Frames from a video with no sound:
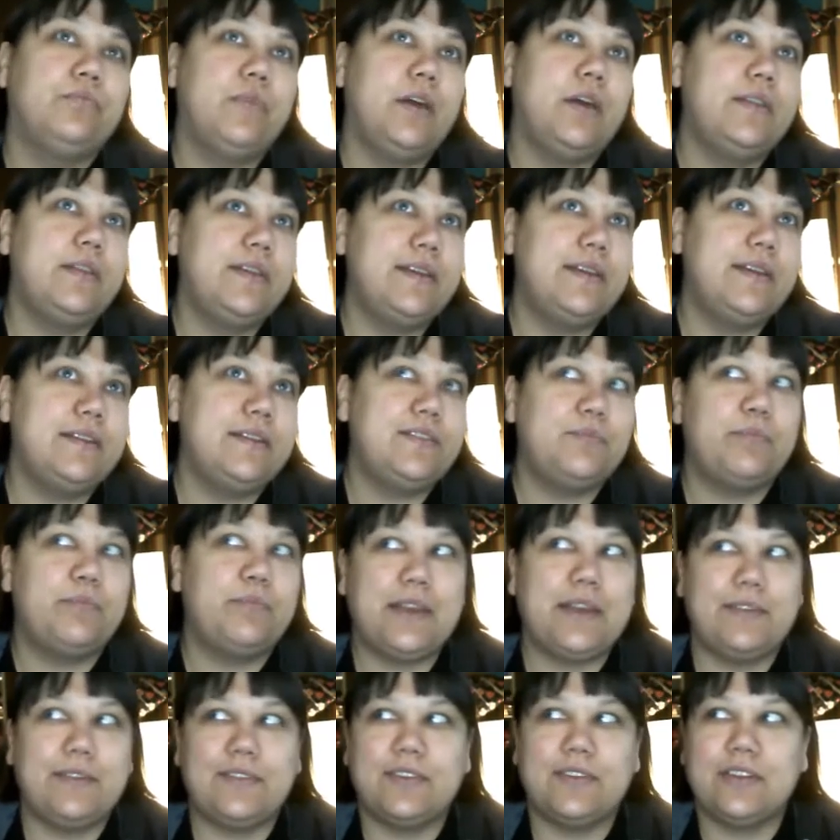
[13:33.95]
And that is
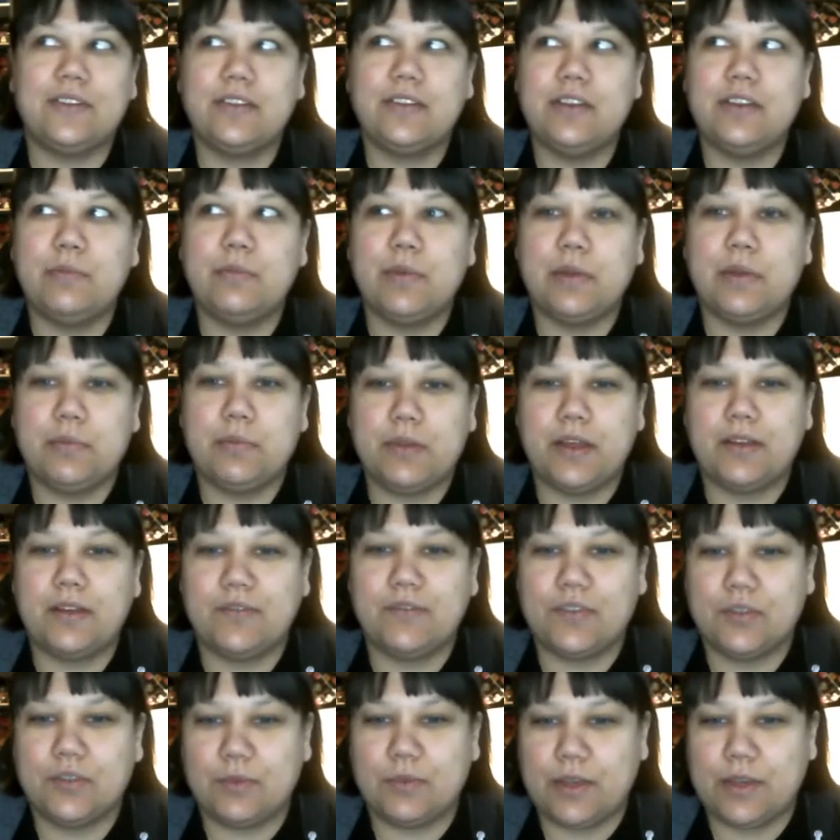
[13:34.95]
basically my plan
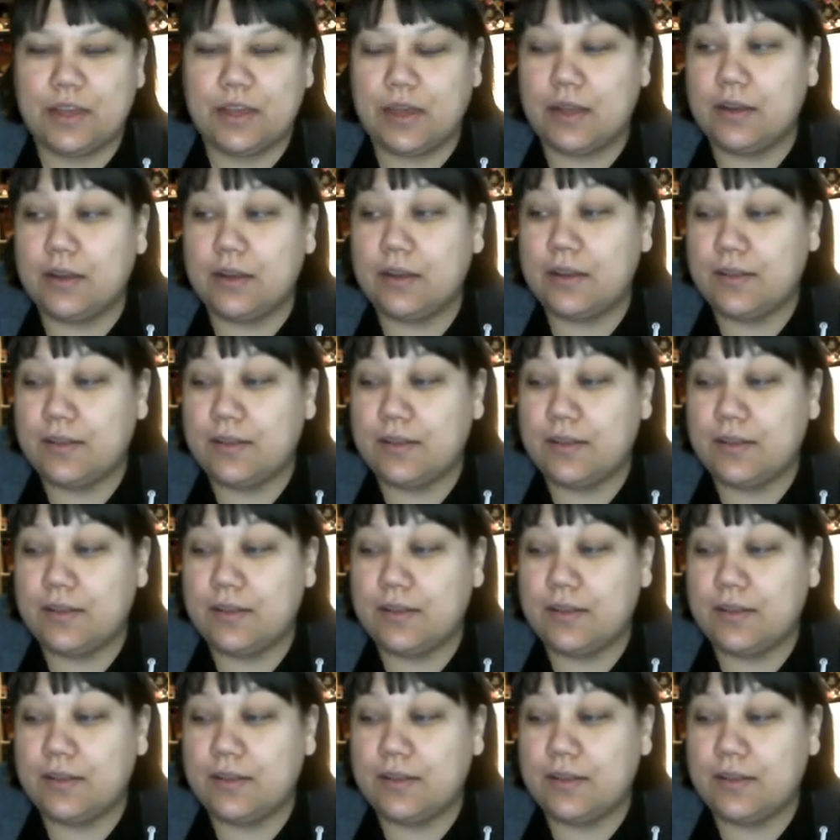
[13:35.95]
for the weekend.